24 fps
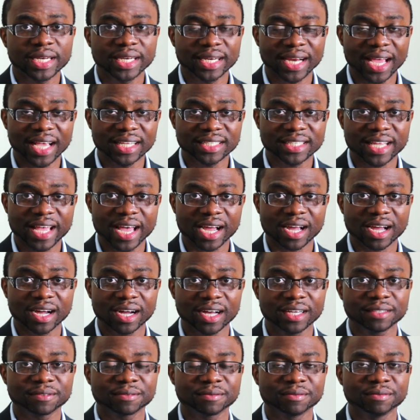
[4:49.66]
Nice
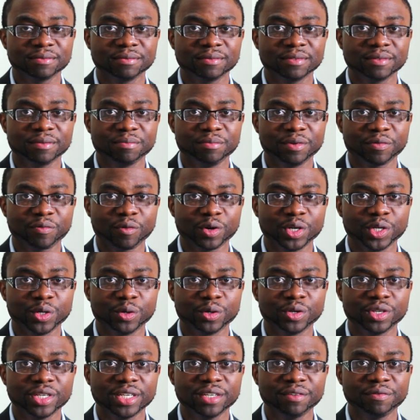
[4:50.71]
haircut. Before you
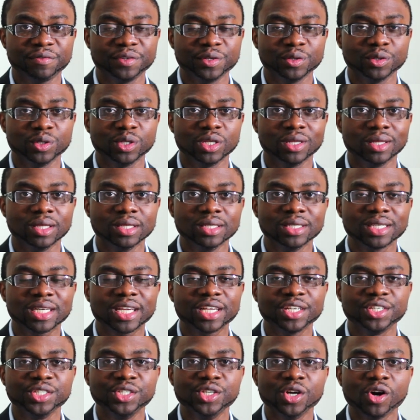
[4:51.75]
go to an interview,
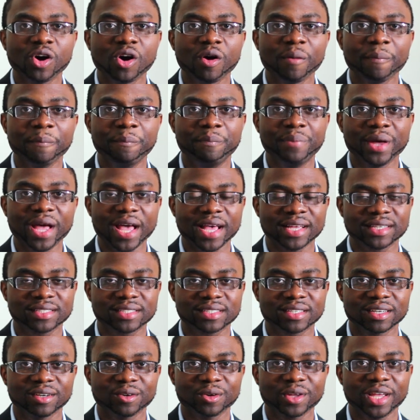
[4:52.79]
look your
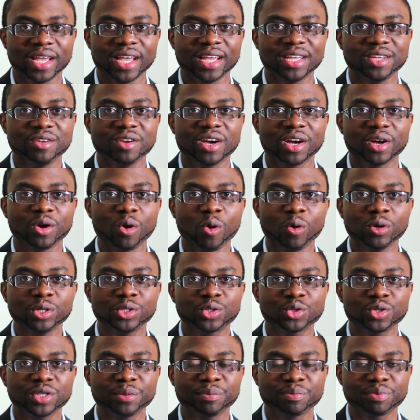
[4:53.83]
best, okay? You are
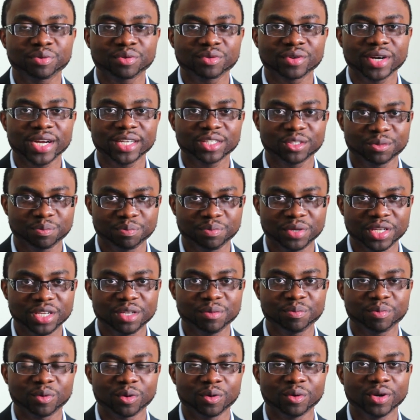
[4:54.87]
going to impress
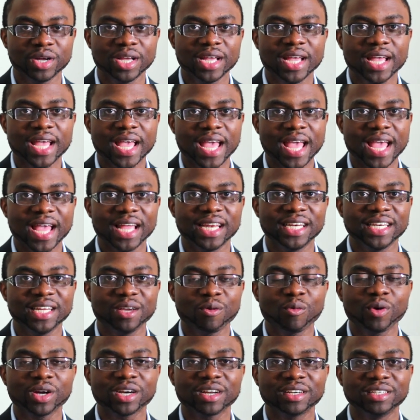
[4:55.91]
people. And
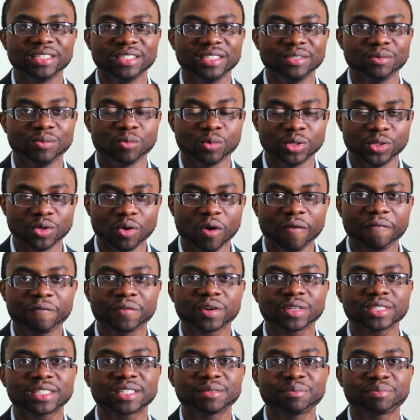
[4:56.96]
they want to, your
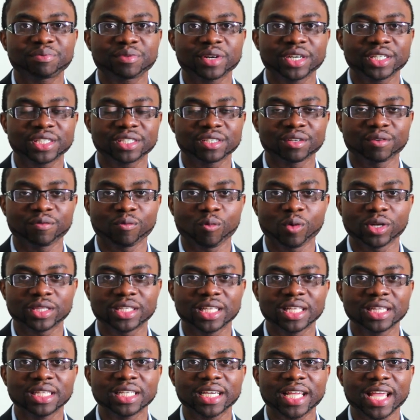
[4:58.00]
first impression of what
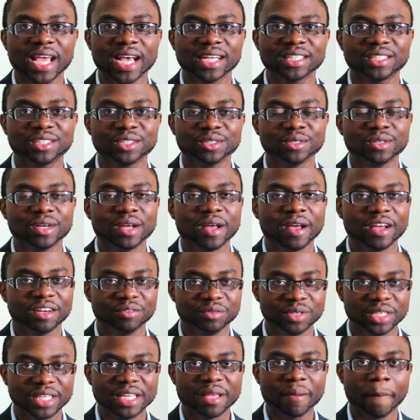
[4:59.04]
they look at you
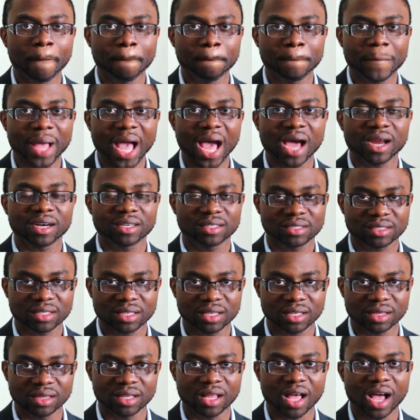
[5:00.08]
really matters
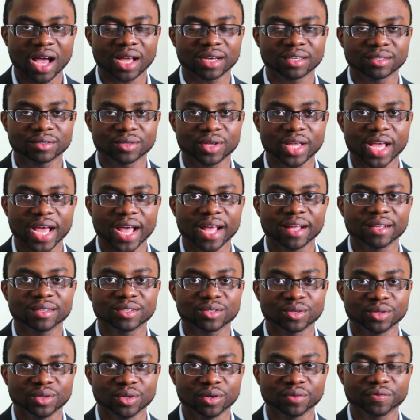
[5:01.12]
a lot. Okay.
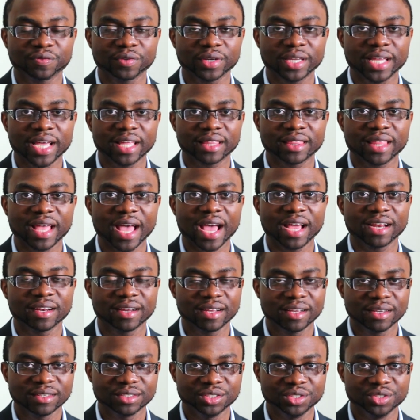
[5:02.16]
So don't forget that.